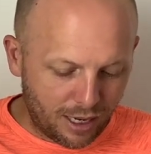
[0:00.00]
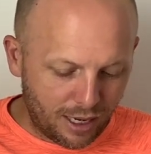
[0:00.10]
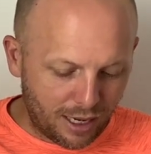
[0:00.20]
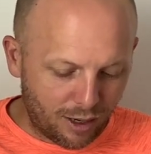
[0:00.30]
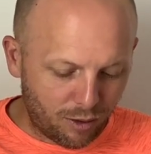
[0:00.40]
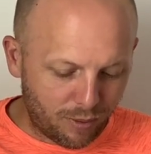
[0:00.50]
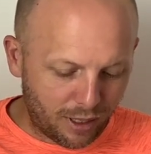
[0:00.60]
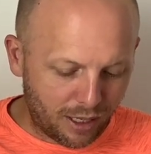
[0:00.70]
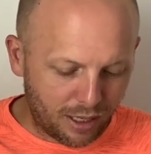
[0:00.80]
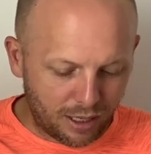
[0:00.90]
How
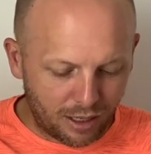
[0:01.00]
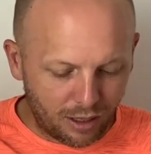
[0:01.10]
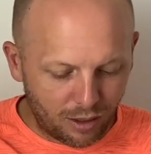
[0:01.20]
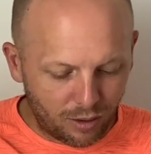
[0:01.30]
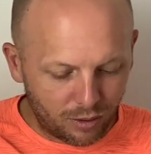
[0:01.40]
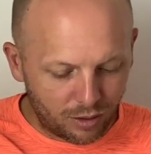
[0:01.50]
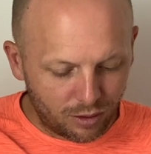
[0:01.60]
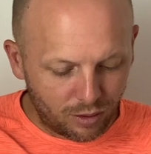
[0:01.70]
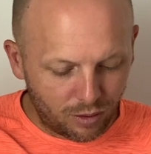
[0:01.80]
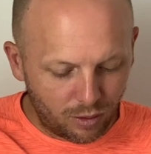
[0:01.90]
about
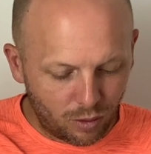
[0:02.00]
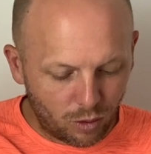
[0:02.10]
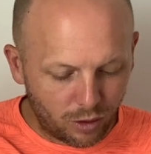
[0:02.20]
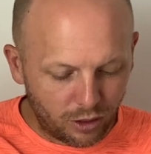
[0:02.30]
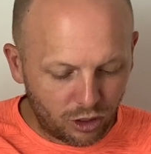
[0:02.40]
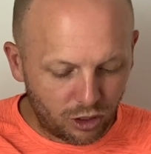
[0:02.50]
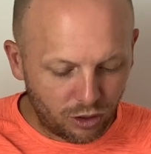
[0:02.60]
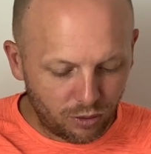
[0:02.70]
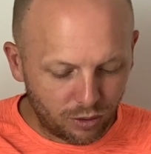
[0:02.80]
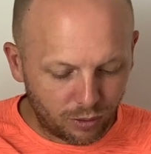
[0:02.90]
orange
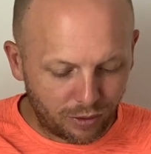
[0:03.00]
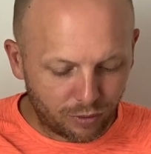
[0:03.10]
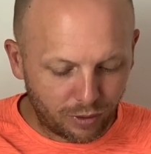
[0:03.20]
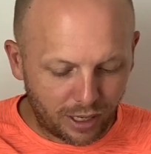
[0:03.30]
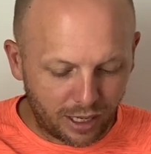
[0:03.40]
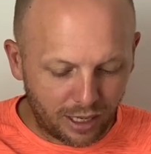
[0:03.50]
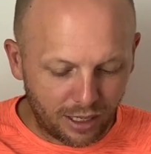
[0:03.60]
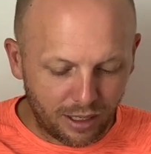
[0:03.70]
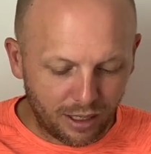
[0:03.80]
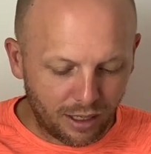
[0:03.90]
too? So we have
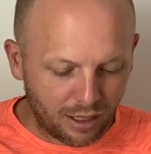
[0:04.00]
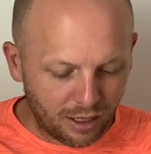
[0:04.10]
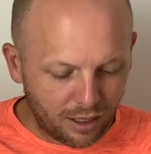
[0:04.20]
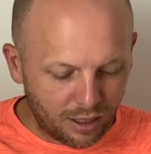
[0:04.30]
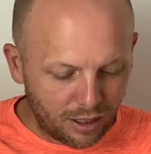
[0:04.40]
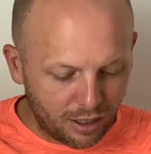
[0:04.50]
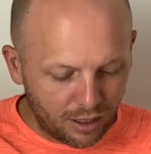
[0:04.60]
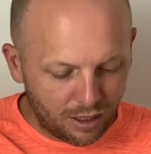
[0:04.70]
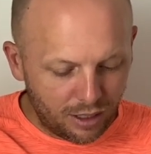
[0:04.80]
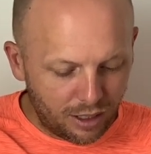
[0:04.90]
red,
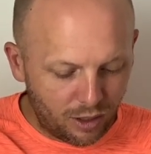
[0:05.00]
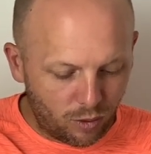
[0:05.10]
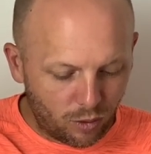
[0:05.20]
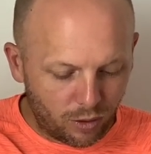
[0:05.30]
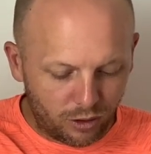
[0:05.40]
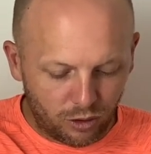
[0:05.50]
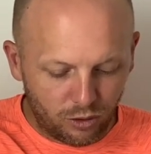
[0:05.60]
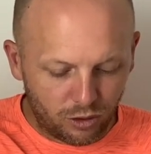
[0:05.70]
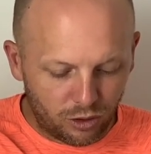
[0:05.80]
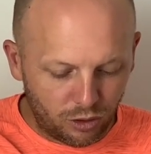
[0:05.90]
and orange.
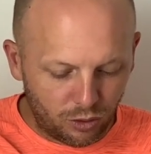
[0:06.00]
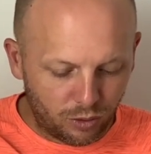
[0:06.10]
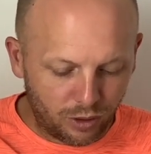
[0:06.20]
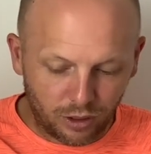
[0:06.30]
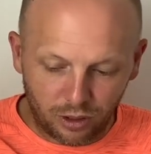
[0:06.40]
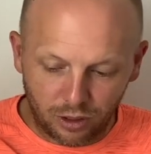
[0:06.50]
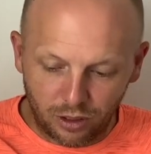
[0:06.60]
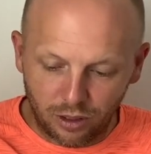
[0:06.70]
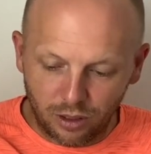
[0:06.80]
Those are two really good